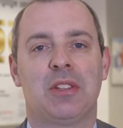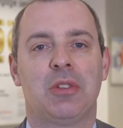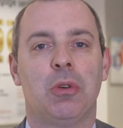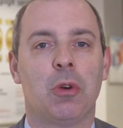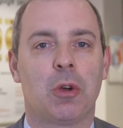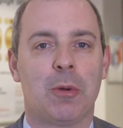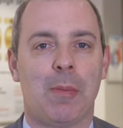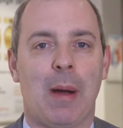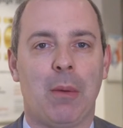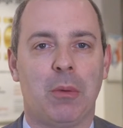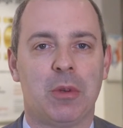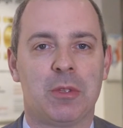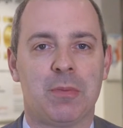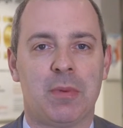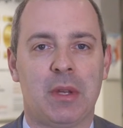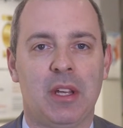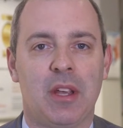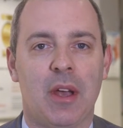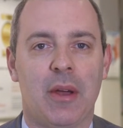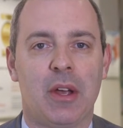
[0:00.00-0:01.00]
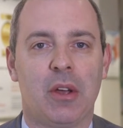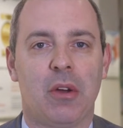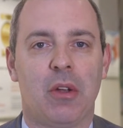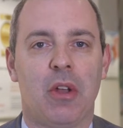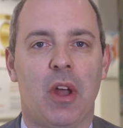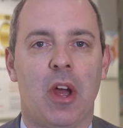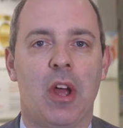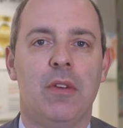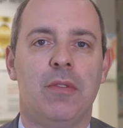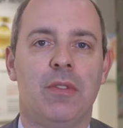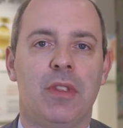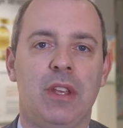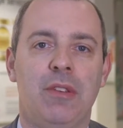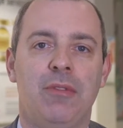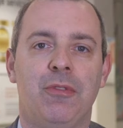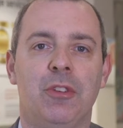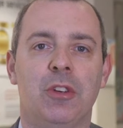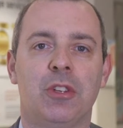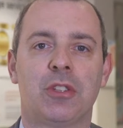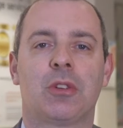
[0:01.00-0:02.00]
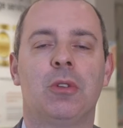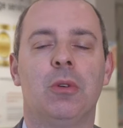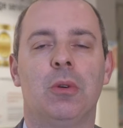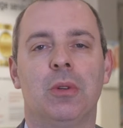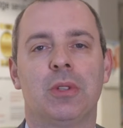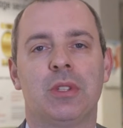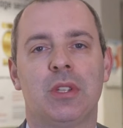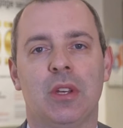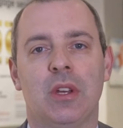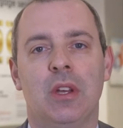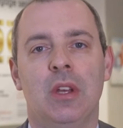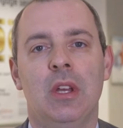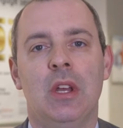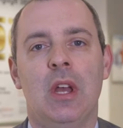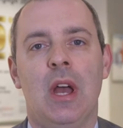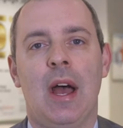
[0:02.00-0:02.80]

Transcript: talk about what's been going on over the first quarter,